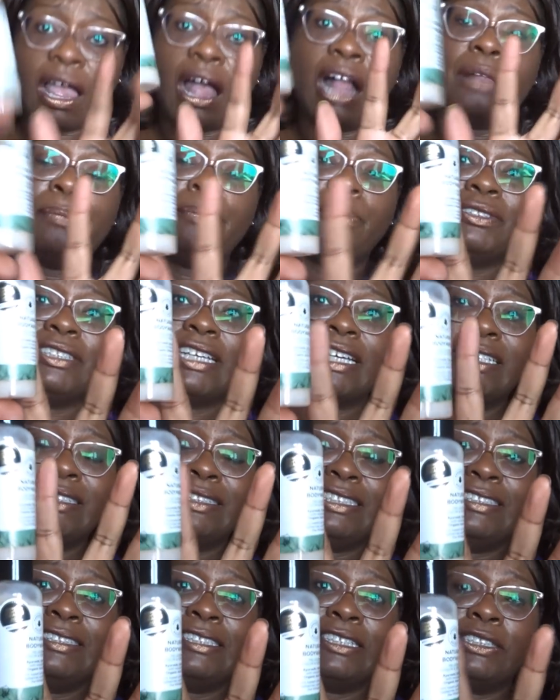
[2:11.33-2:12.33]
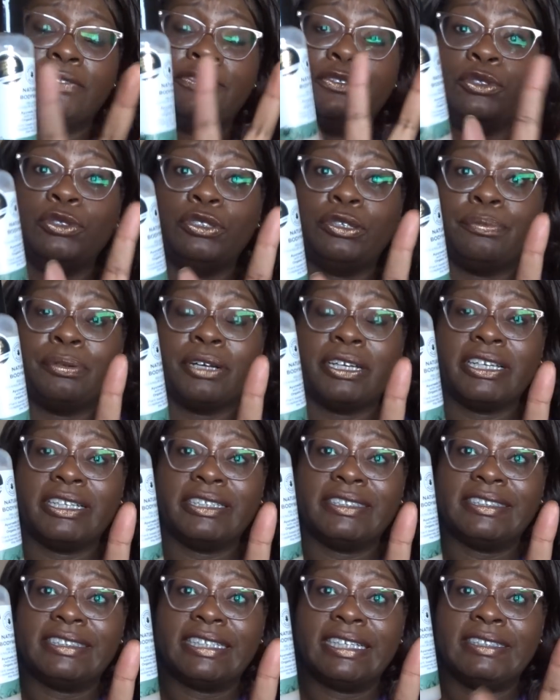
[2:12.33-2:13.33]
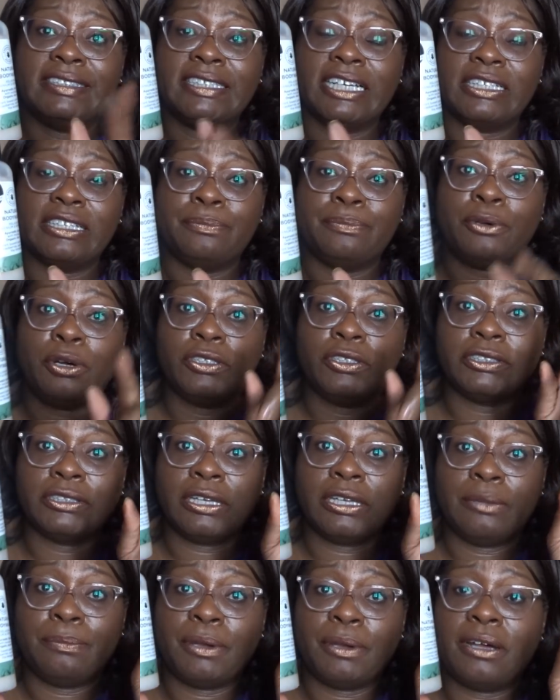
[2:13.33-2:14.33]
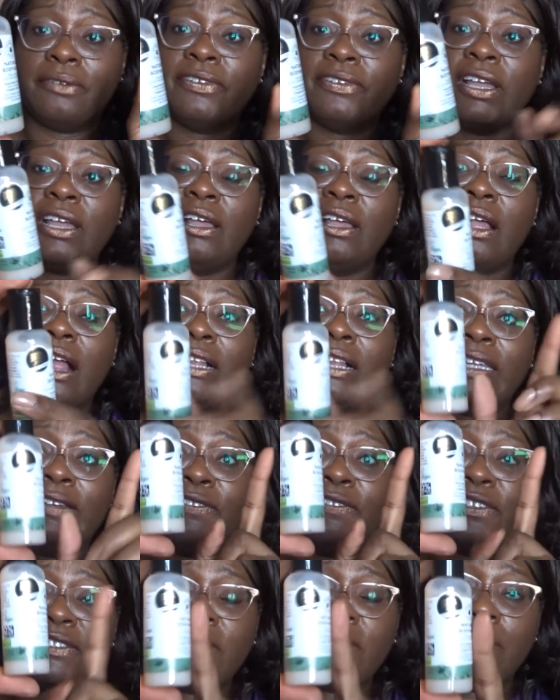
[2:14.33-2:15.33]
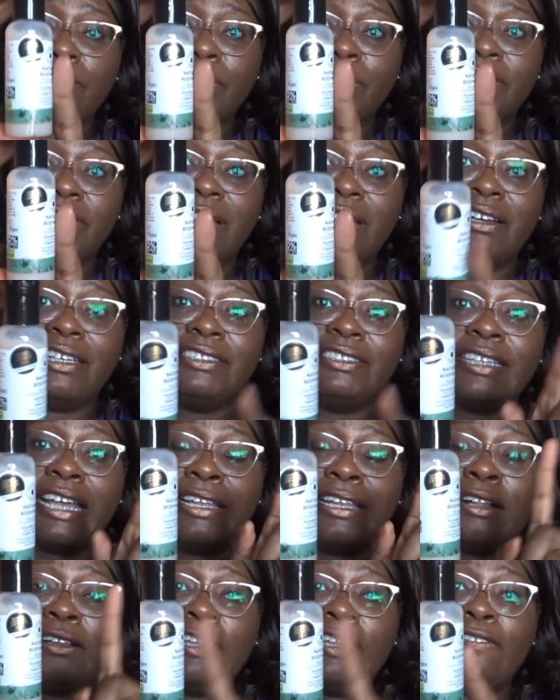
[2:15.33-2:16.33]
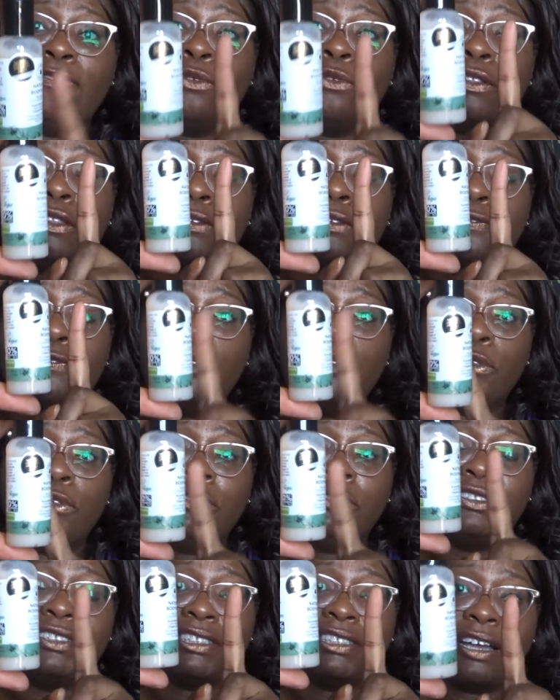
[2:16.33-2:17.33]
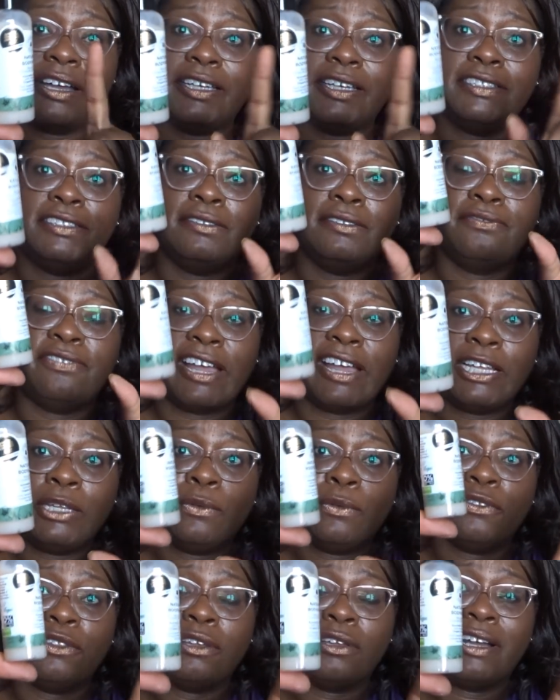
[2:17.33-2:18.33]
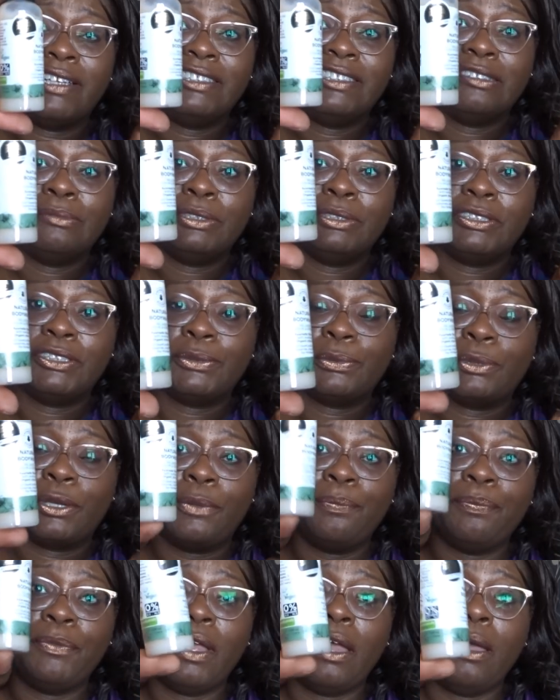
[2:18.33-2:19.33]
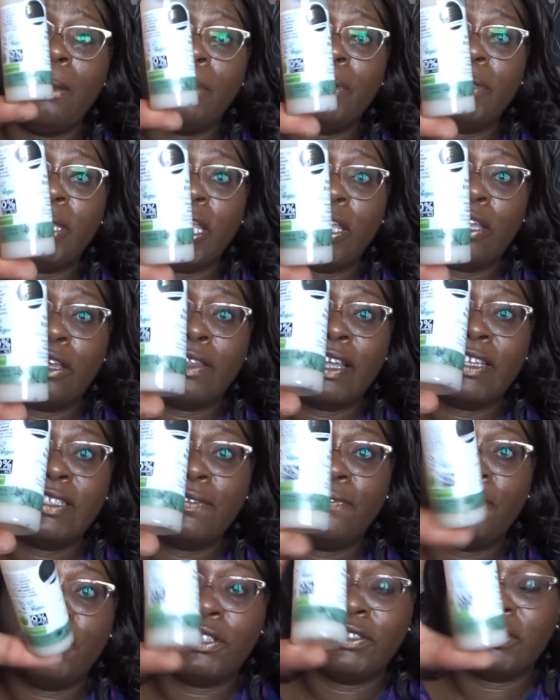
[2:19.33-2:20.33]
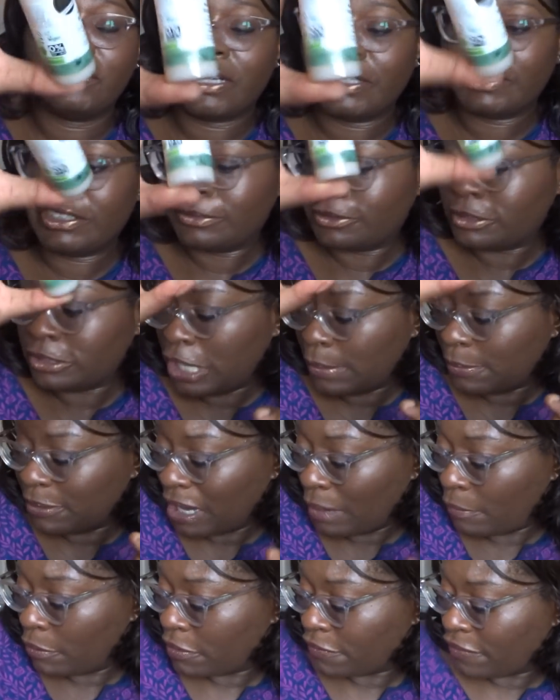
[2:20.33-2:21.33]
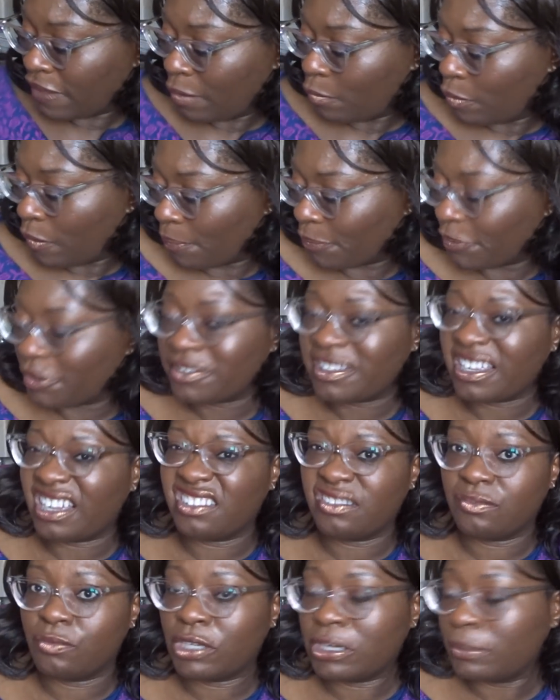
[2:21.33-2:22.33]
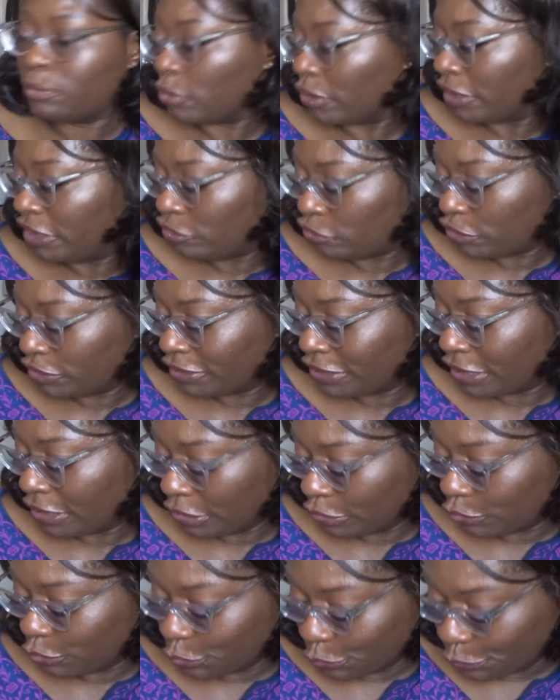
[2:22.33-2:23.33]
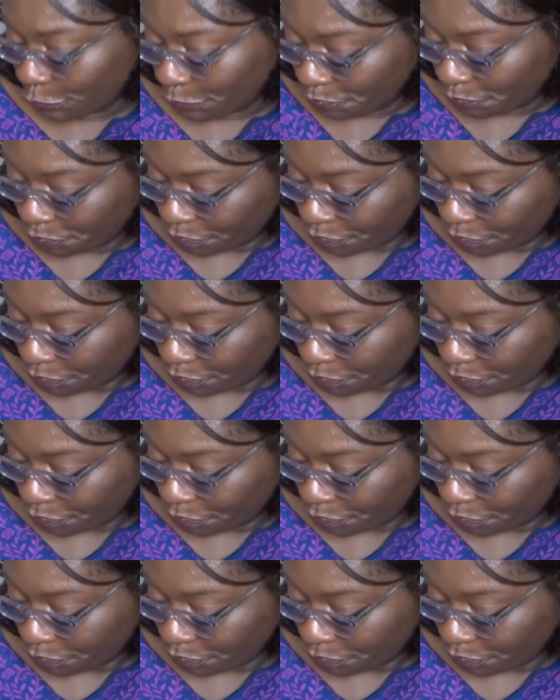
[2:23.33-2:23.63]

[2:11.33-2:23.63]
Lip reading: I'll put down the details of all the products inside the box above. I'll give the sample size, and I'll give what the full sized value of the item is as well. But there you go, that's the first item. So let me get rid of that one, because that's the one I'm not interested in at all.